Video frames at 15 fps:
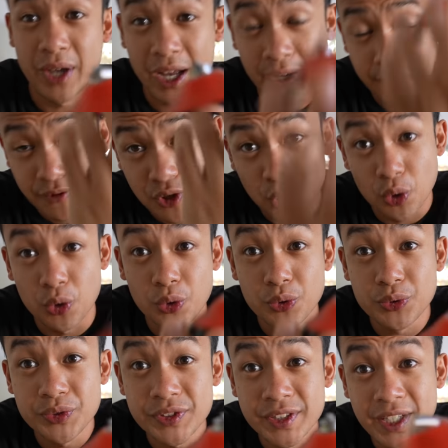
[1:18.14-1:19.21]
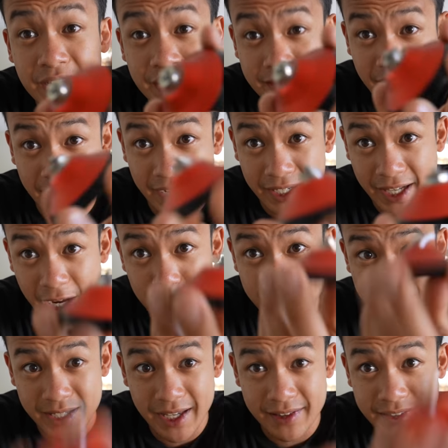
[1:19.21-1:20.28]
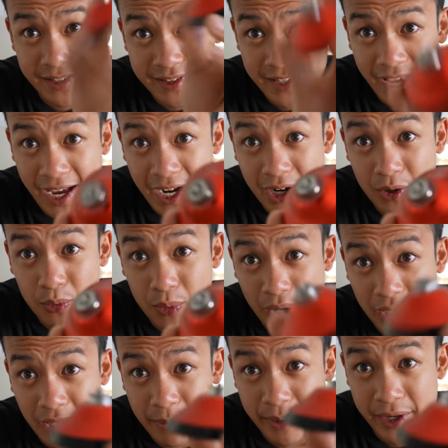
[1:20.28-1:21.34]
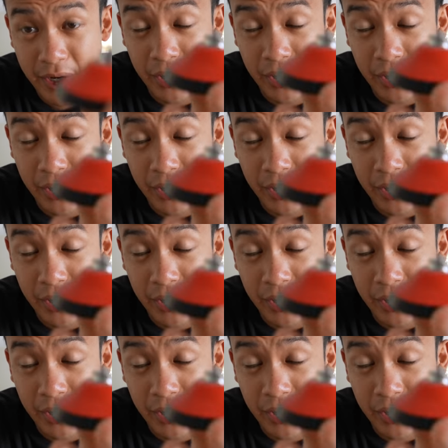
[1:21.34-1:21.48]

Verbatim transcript: have tools that allow me to get this out while I'm at